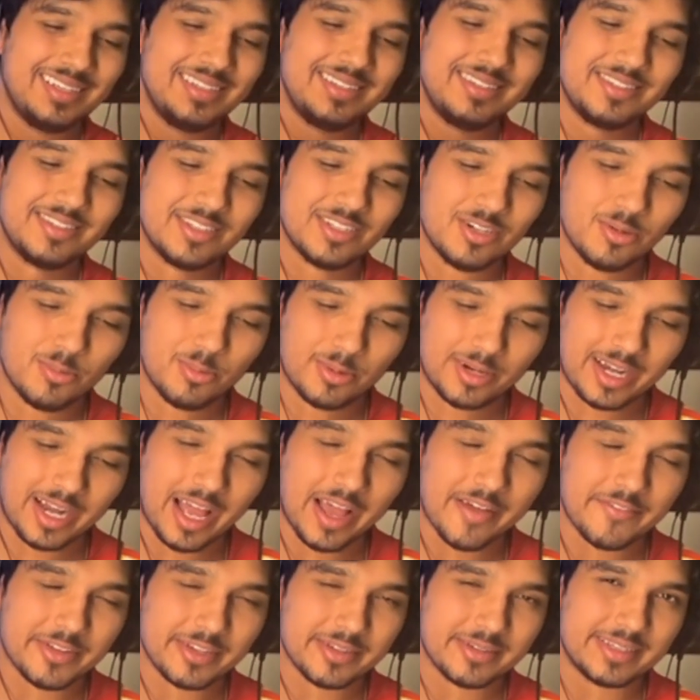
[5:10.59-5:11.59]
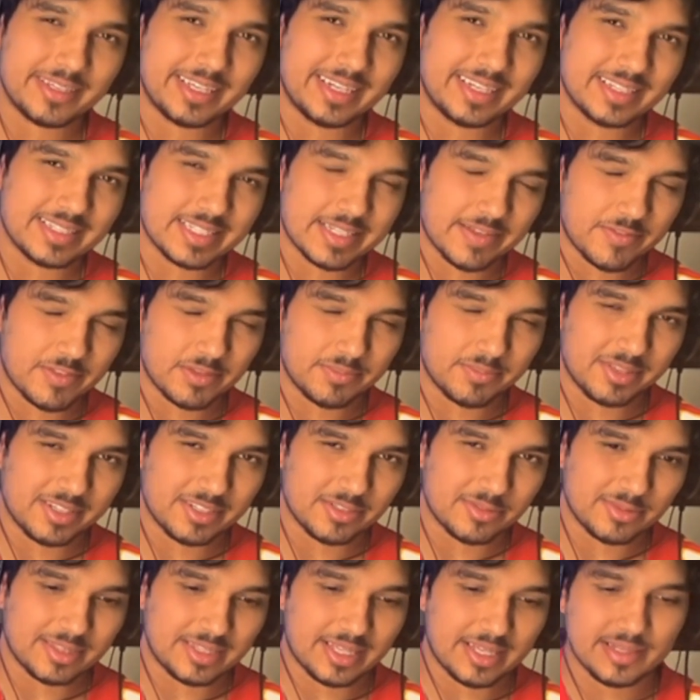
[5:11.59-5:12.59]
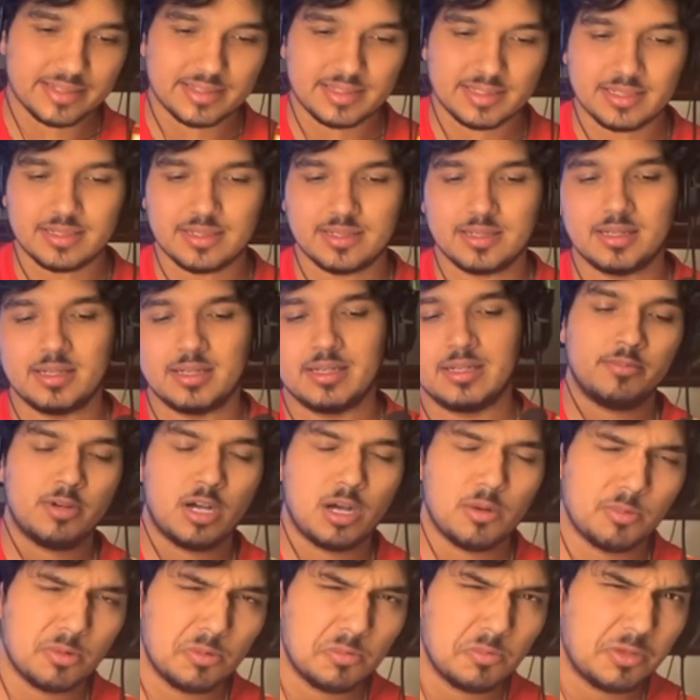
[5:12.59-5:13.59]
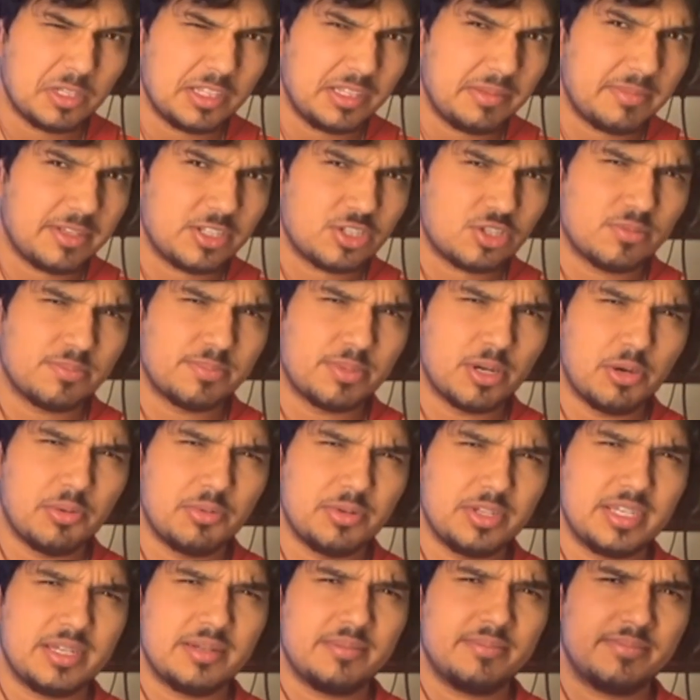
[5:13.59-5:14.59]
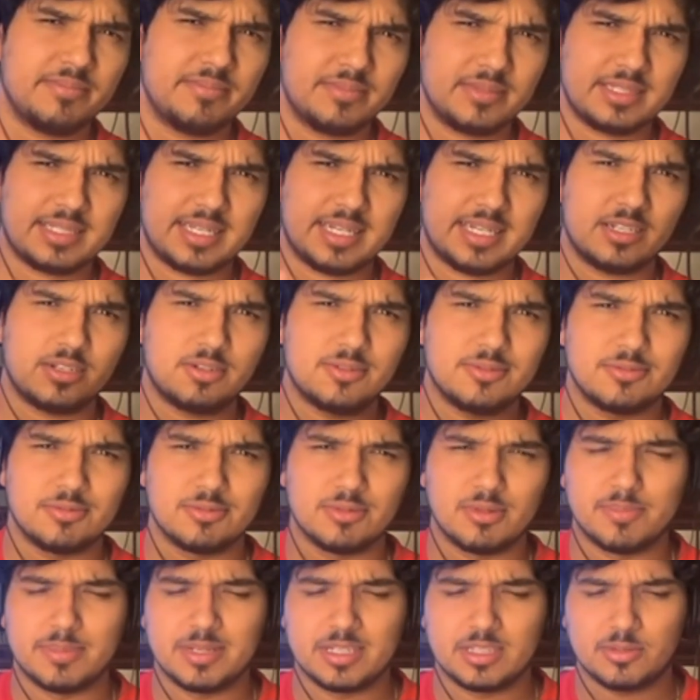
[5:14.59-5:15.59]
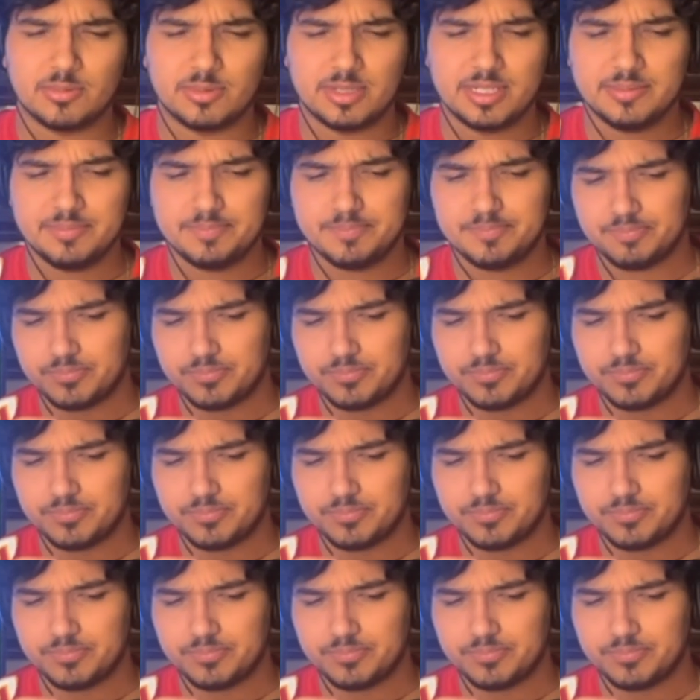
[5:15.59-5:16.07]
So we're going to have it getting seventh place with that. We really mentioned podium, kind of go through the big three.